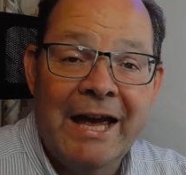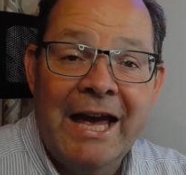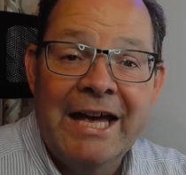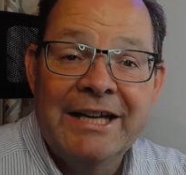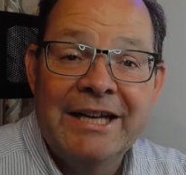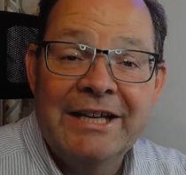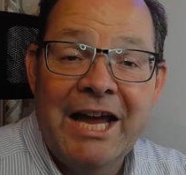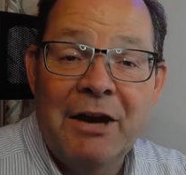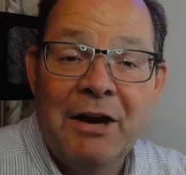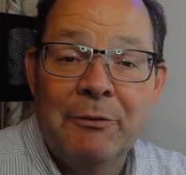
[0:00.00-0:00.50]

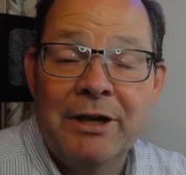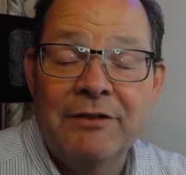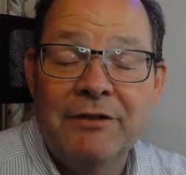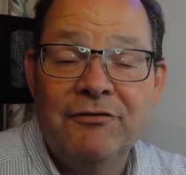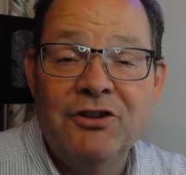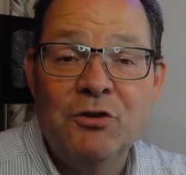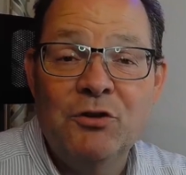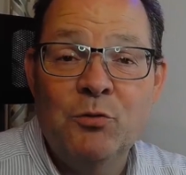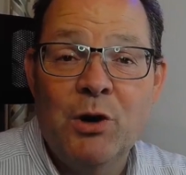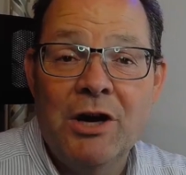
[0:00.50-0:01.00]
Now, if
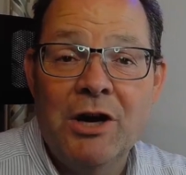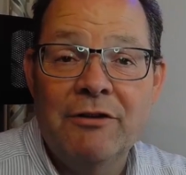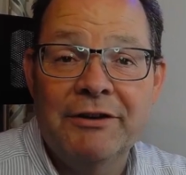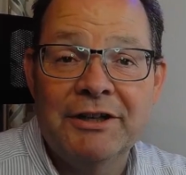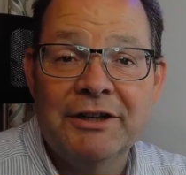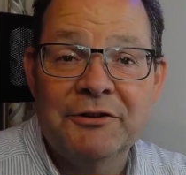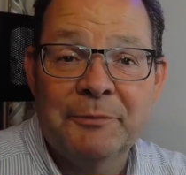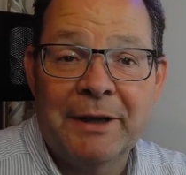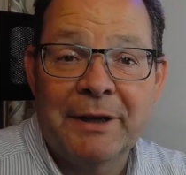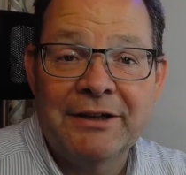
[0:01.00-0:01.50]
you were
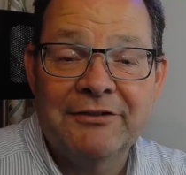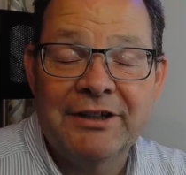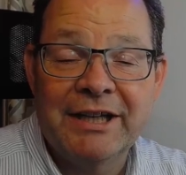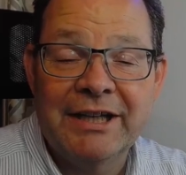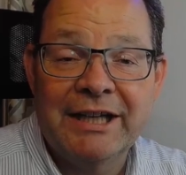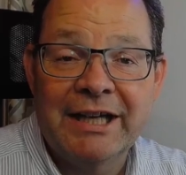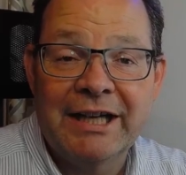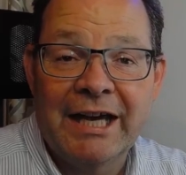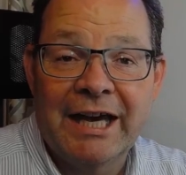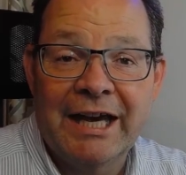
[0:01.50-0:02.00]
expecting
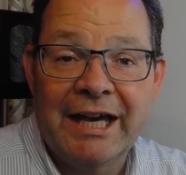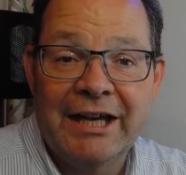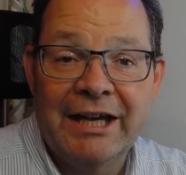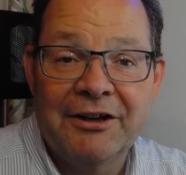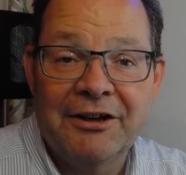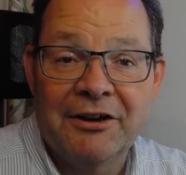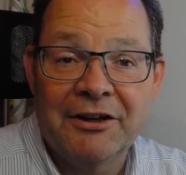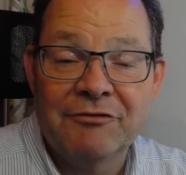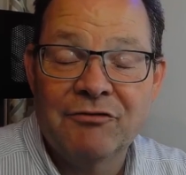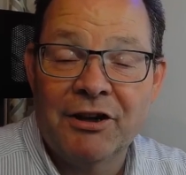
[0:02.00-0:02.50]
a
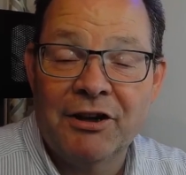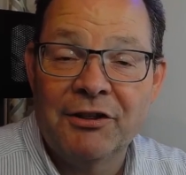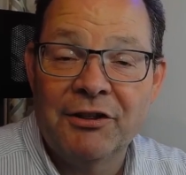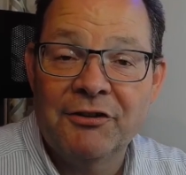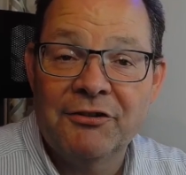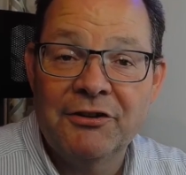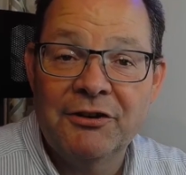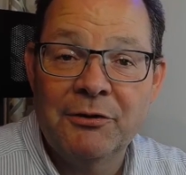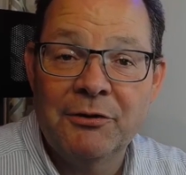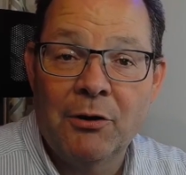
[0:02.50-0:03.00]
kind of run
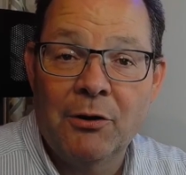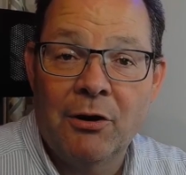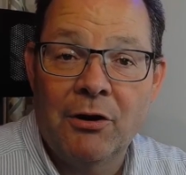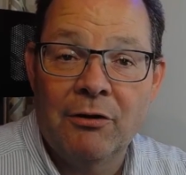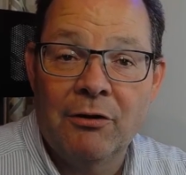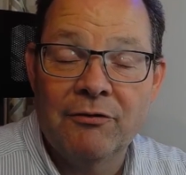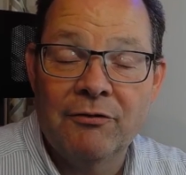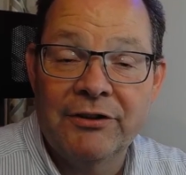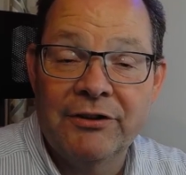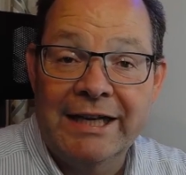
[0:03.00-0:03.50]
through of
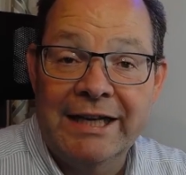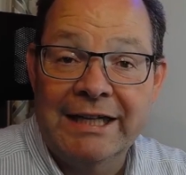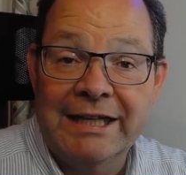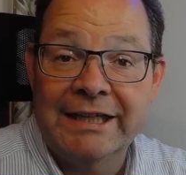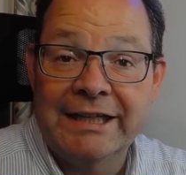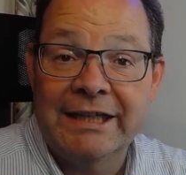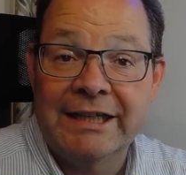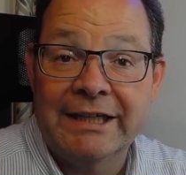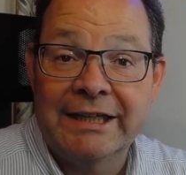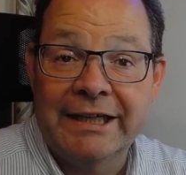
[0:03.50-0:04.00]
the
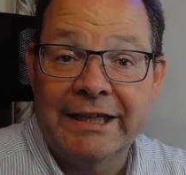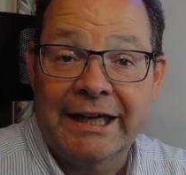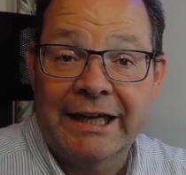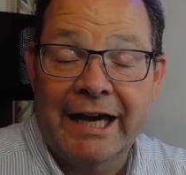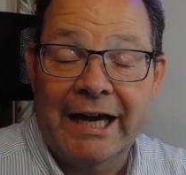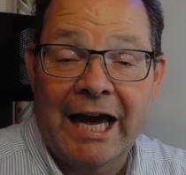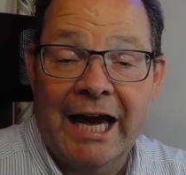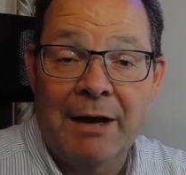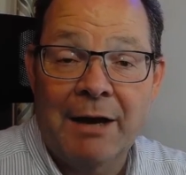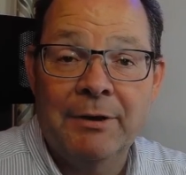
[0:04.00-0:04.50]
LinknLink
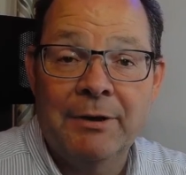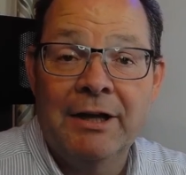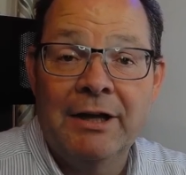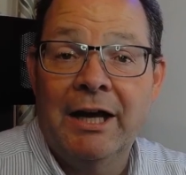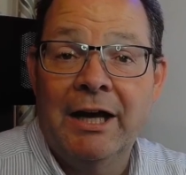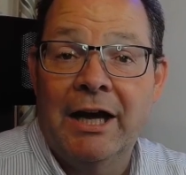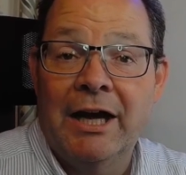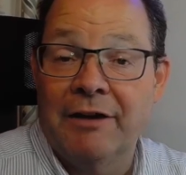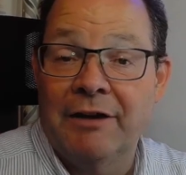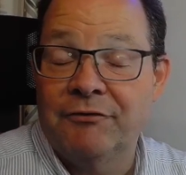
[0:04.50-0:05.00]
app,
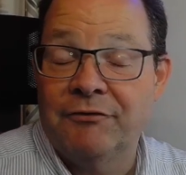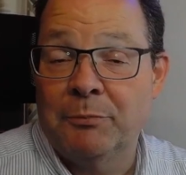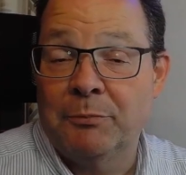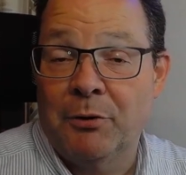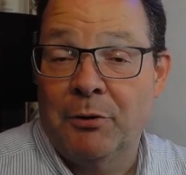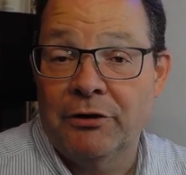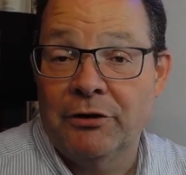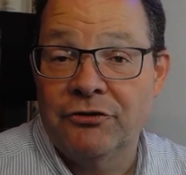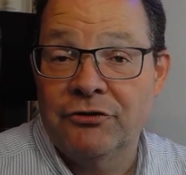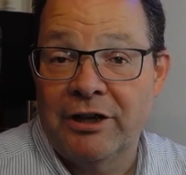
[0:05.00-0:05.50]
I have to
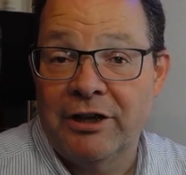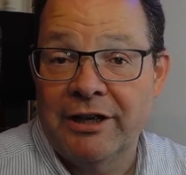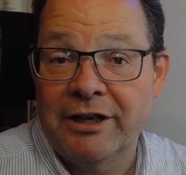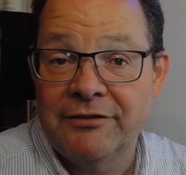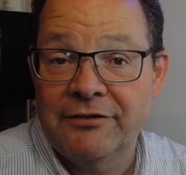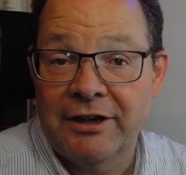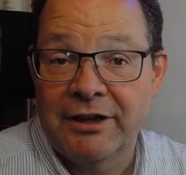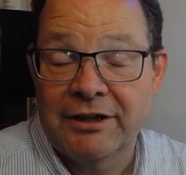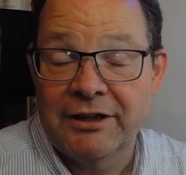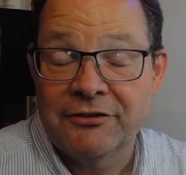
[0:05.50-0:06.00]
apologize,
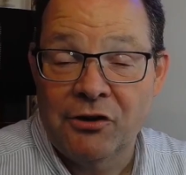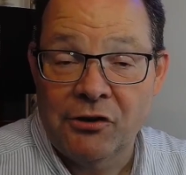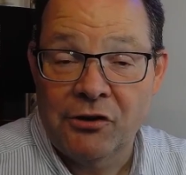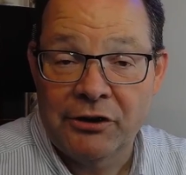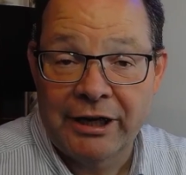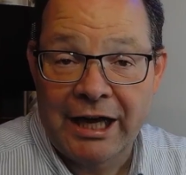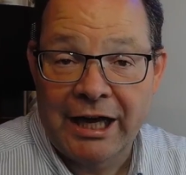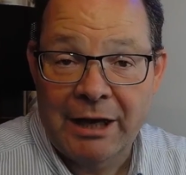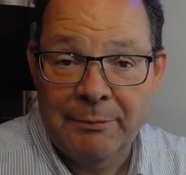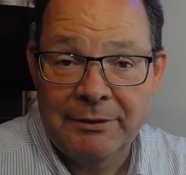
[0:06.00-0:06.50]
that's not going to
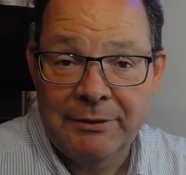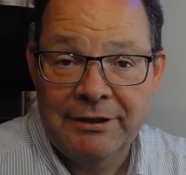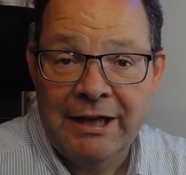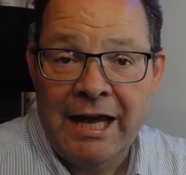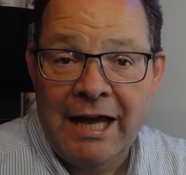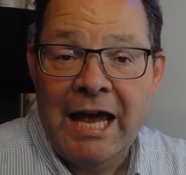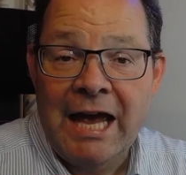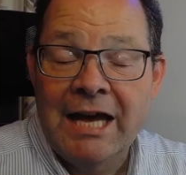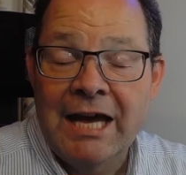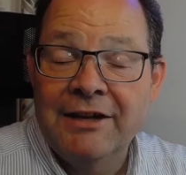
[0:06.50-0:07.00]
happen.
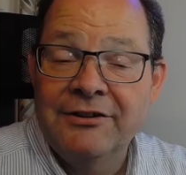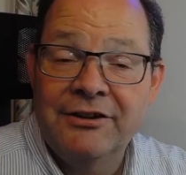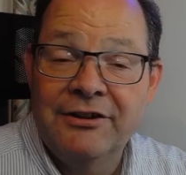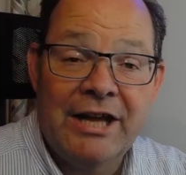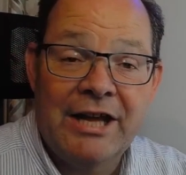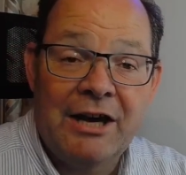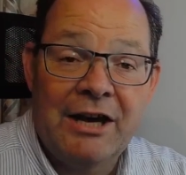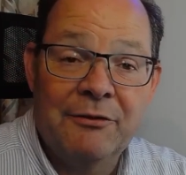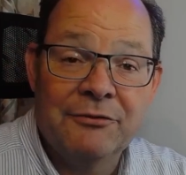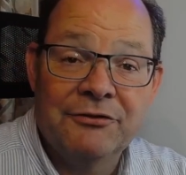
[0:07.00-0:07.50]

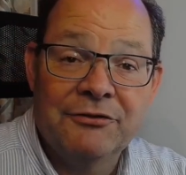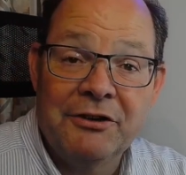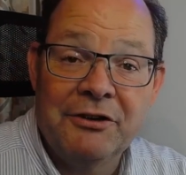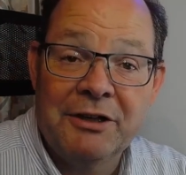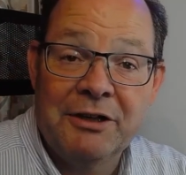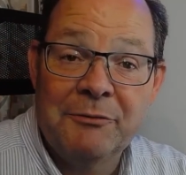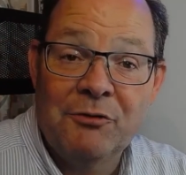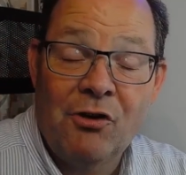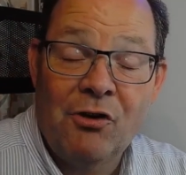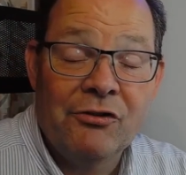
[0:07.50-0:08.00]
Now, don't get
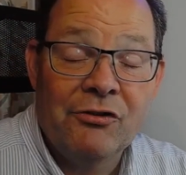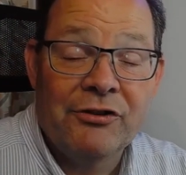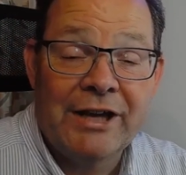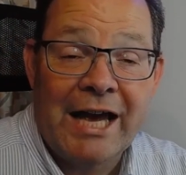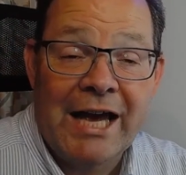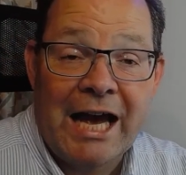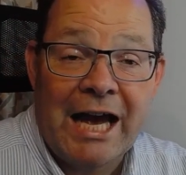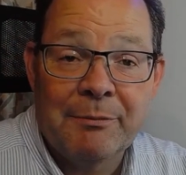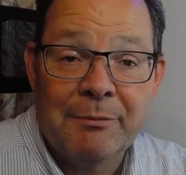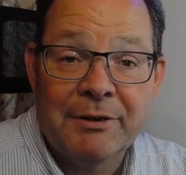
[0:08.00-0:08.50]
me wrong, the
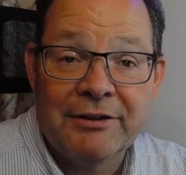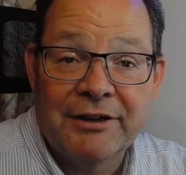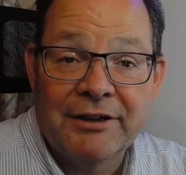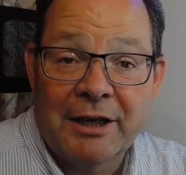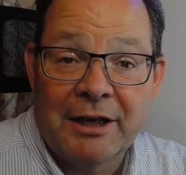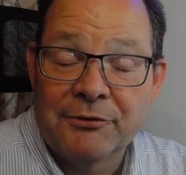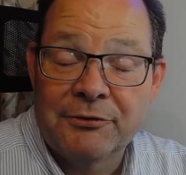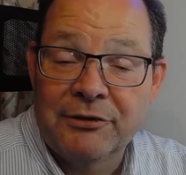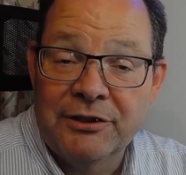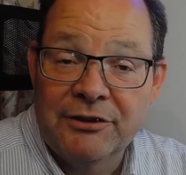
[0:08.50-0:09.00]
app is
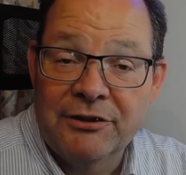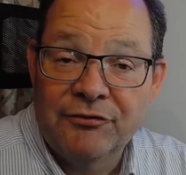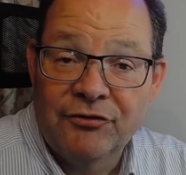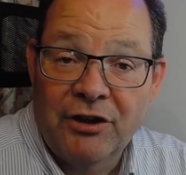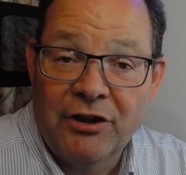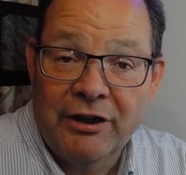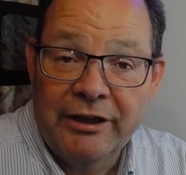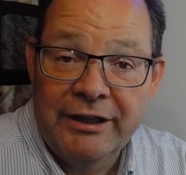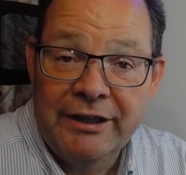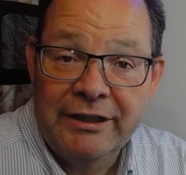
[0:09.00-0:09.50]
absolutely
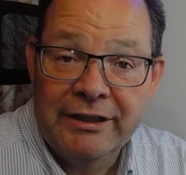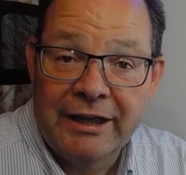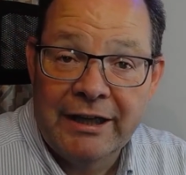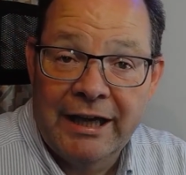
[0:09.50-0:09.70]
fine.